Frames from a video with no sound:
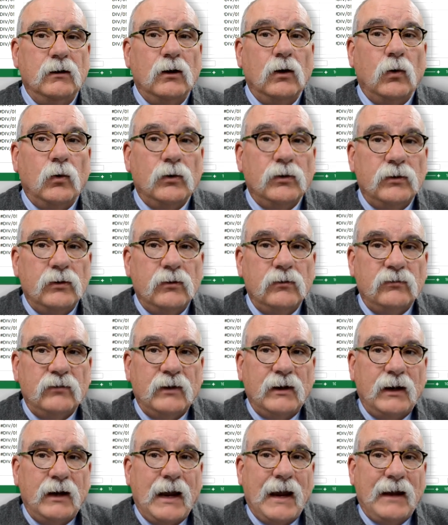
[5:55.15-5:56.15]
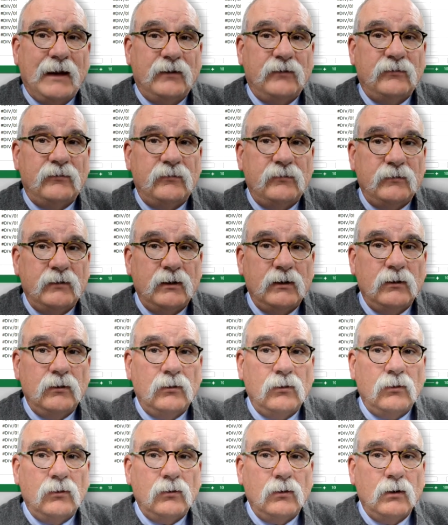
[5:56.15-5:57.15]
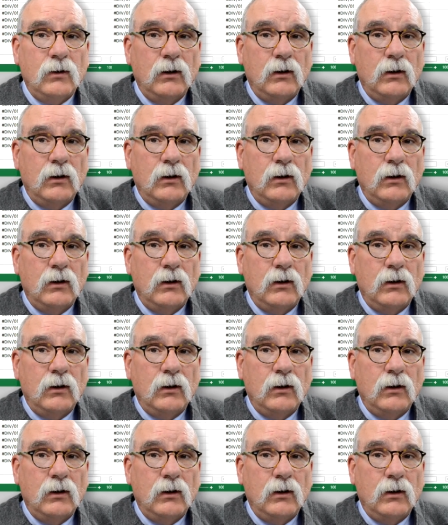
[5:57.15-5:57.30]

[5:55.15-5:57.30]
We're using a single